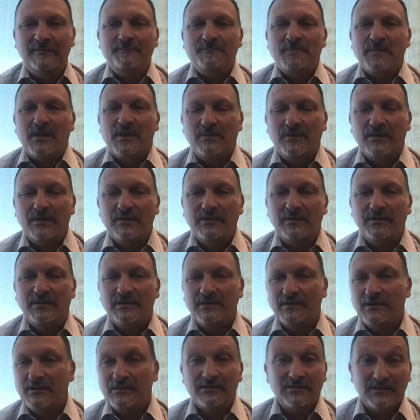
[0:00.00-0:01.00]

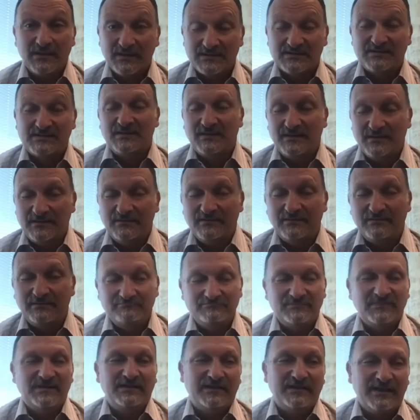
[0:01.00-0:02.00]
that's a
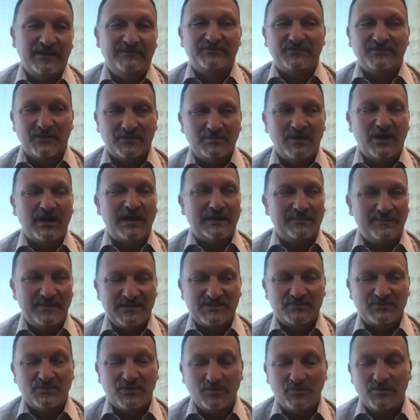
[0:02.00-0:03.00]
gift card
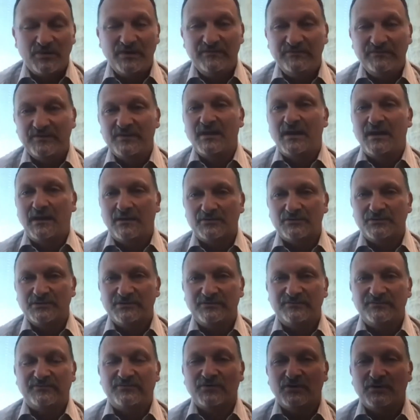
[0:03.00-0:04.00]
marketplace where we've
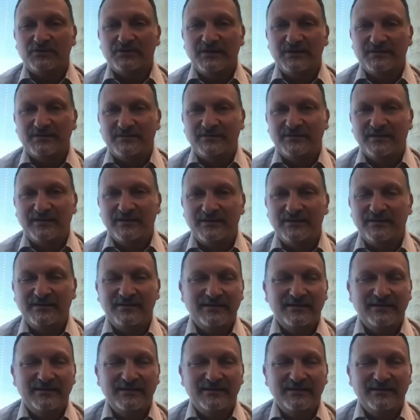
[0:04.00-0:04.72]
encountered fraud at a